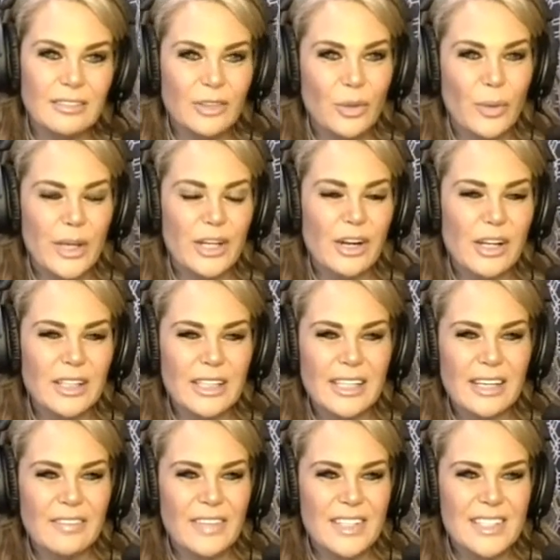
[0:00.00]
Quaid
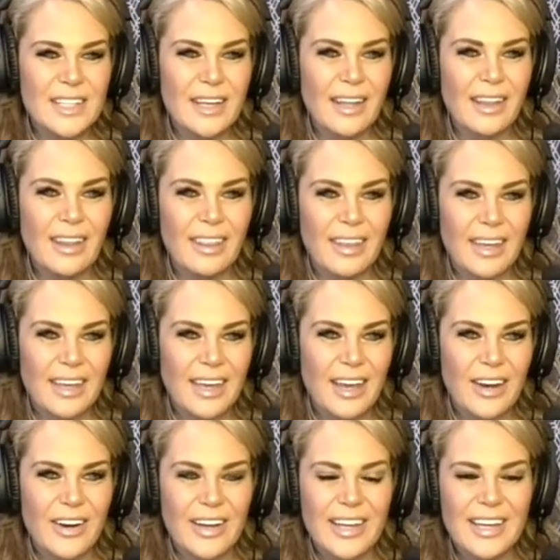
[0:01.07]
Harley-Davidson, they
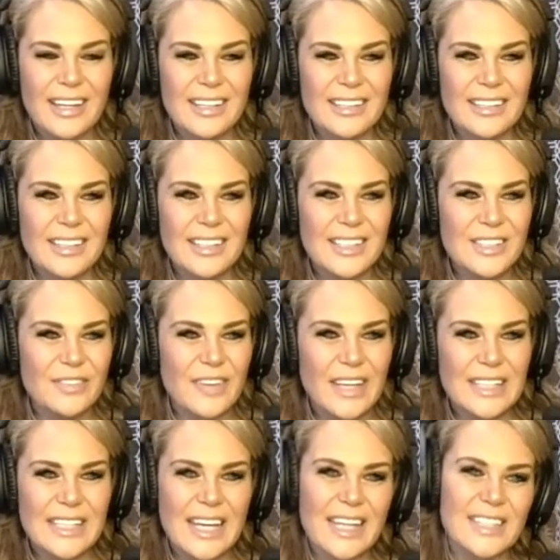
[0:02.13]
carry it. It's
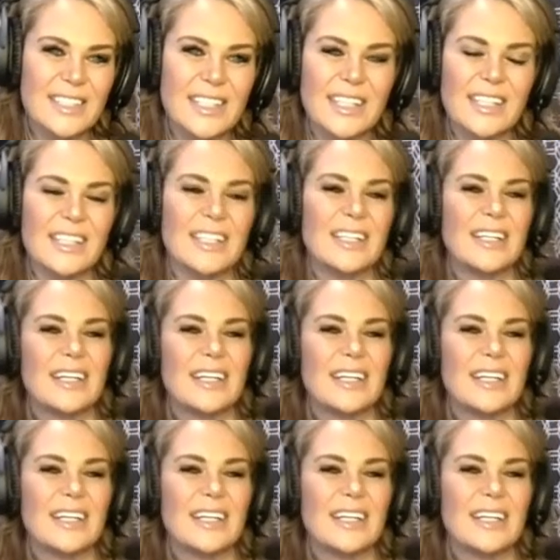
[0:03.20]
fantastic.